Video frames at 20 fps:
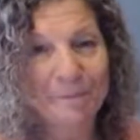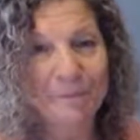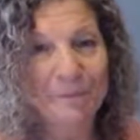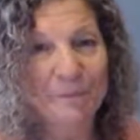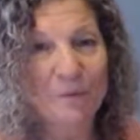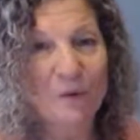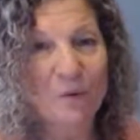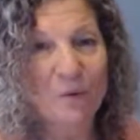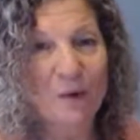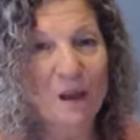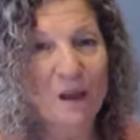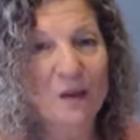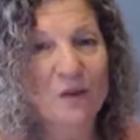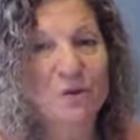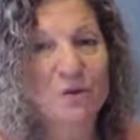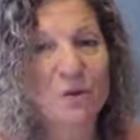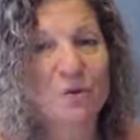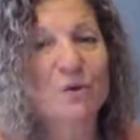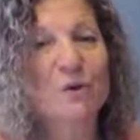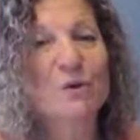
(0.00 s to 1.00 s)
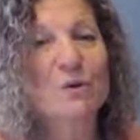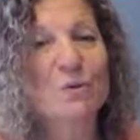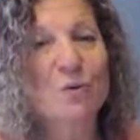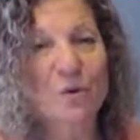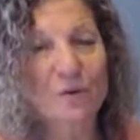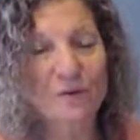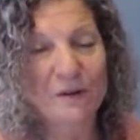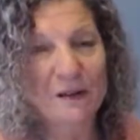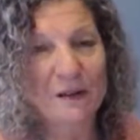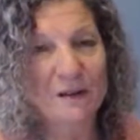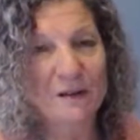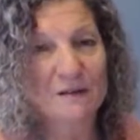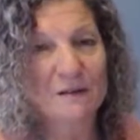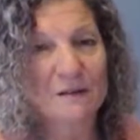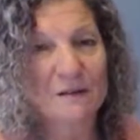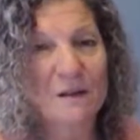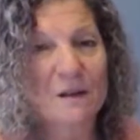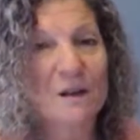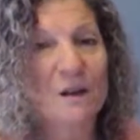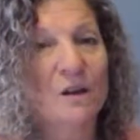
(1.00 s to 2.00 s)
Okay, you're ignoring
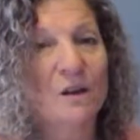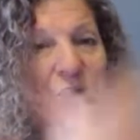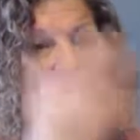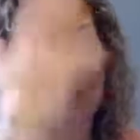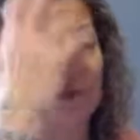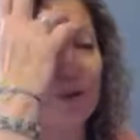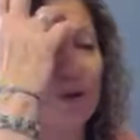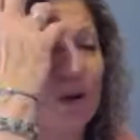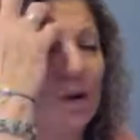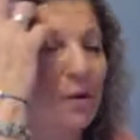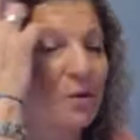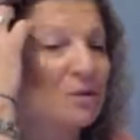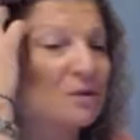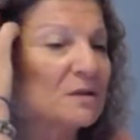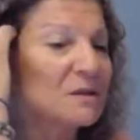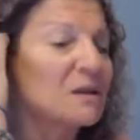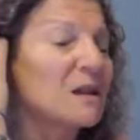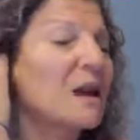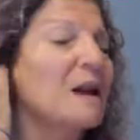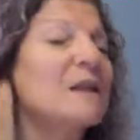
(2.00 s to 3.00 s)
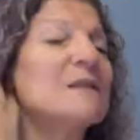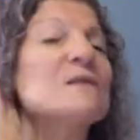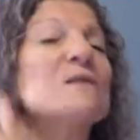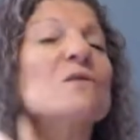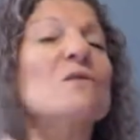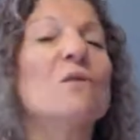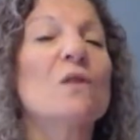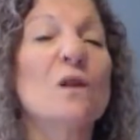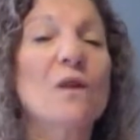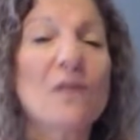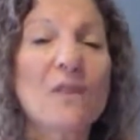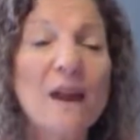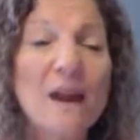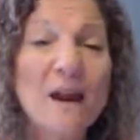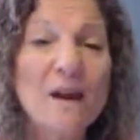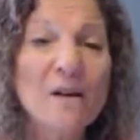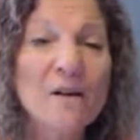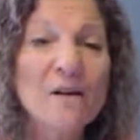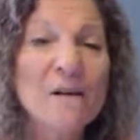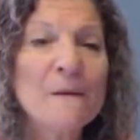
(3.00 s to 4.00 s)
us. You know the signs are all
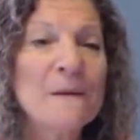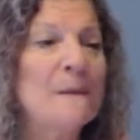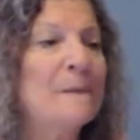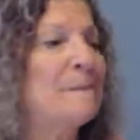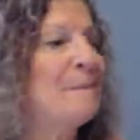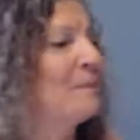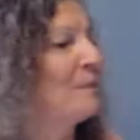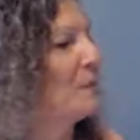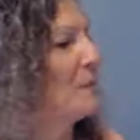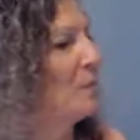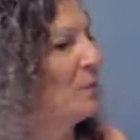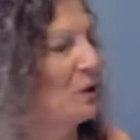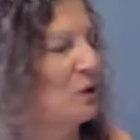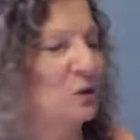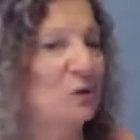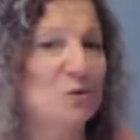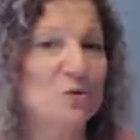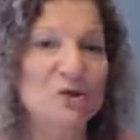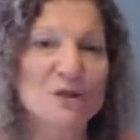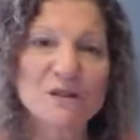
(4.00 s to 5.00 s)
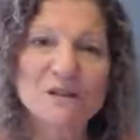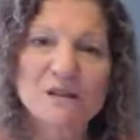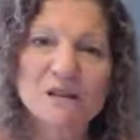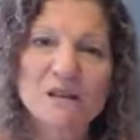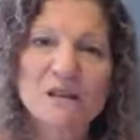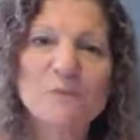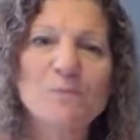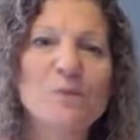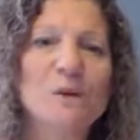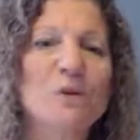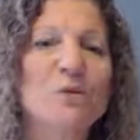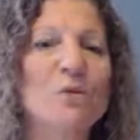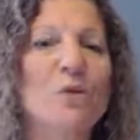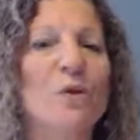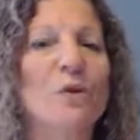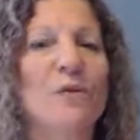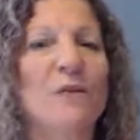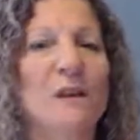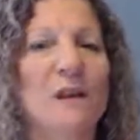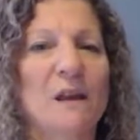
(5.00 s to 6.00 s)
there, but you just keep
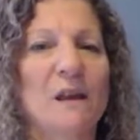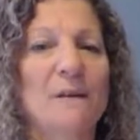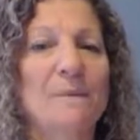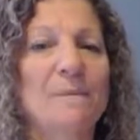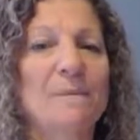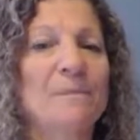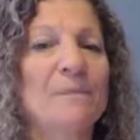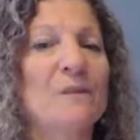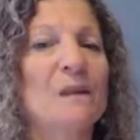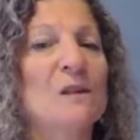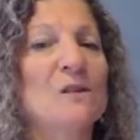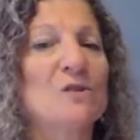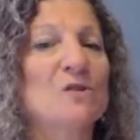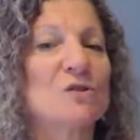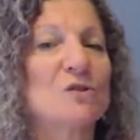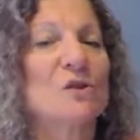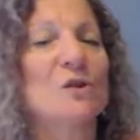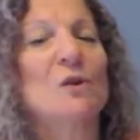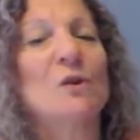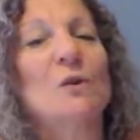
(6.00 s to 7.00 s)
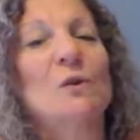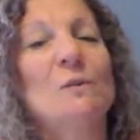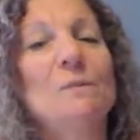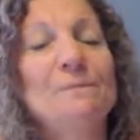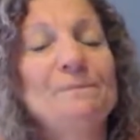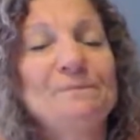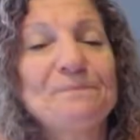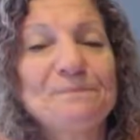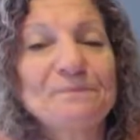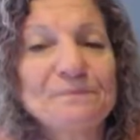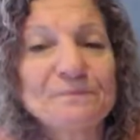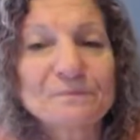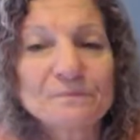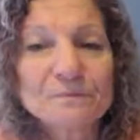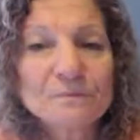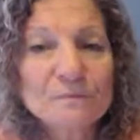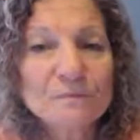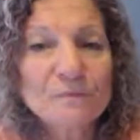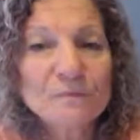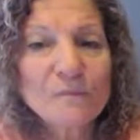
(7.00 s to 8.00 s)
ignoring it. So,
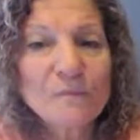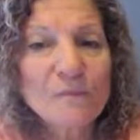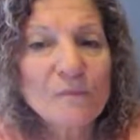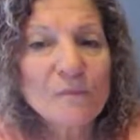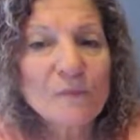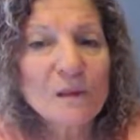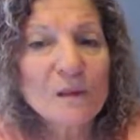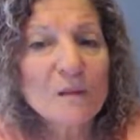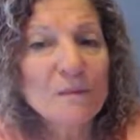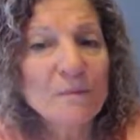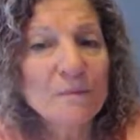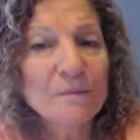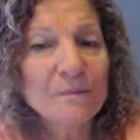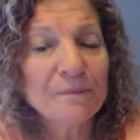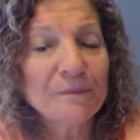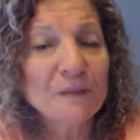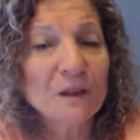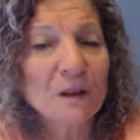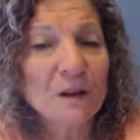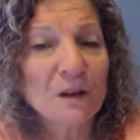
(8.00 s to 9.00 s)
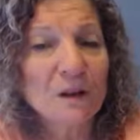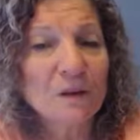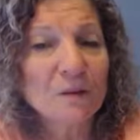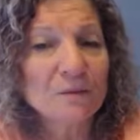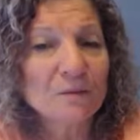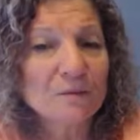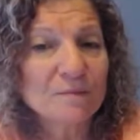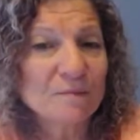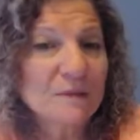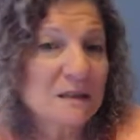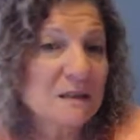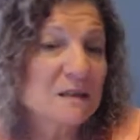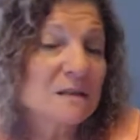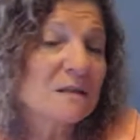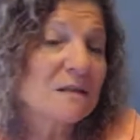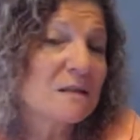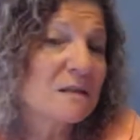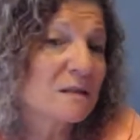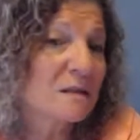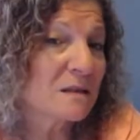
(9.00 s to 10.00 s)
you know, this
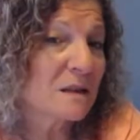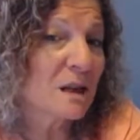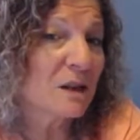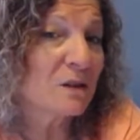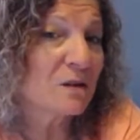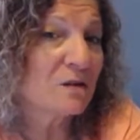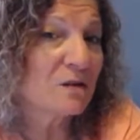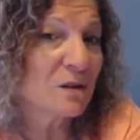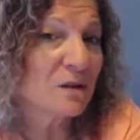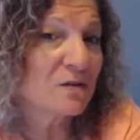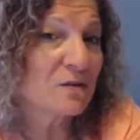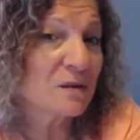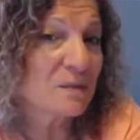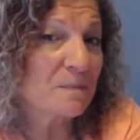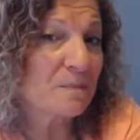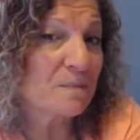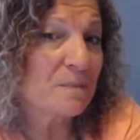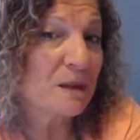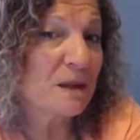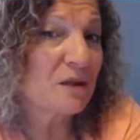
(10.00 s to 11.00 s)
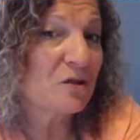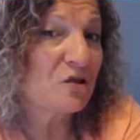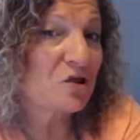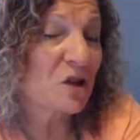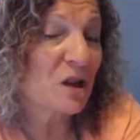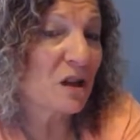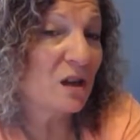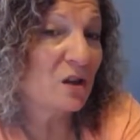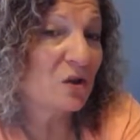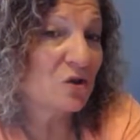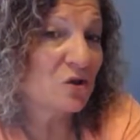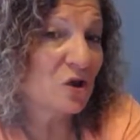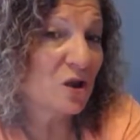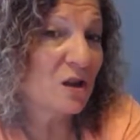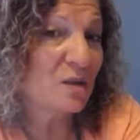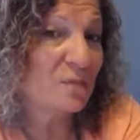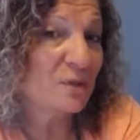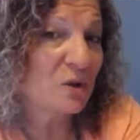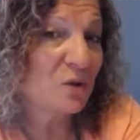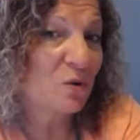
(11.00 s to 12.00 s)
is to tell you there's a big change
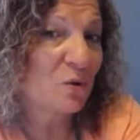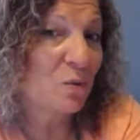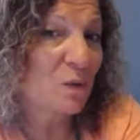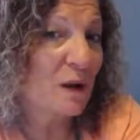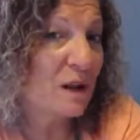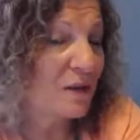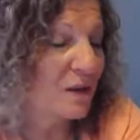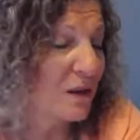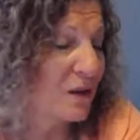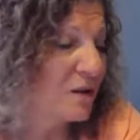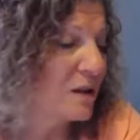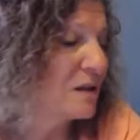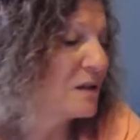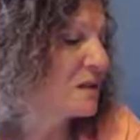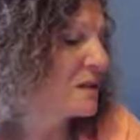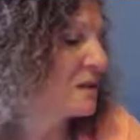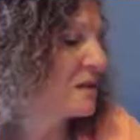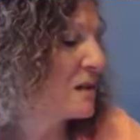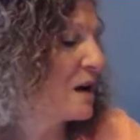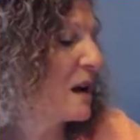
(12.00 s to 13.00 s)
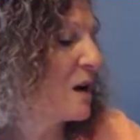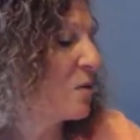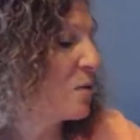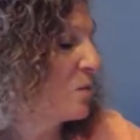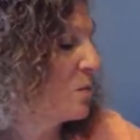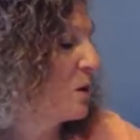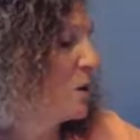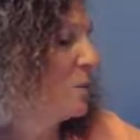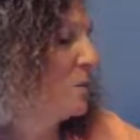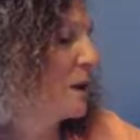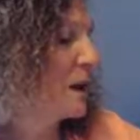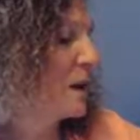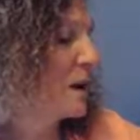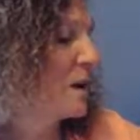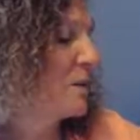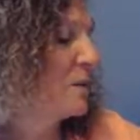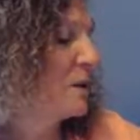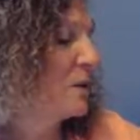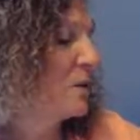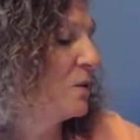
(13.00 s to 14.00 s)
coming your way. There is a Tower moment
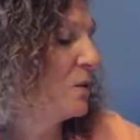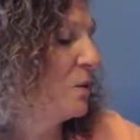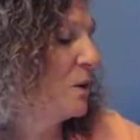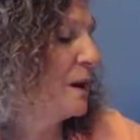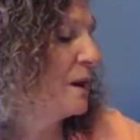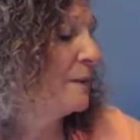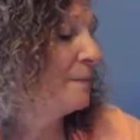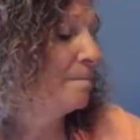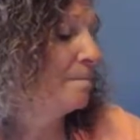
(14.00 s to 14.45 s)
coming your way.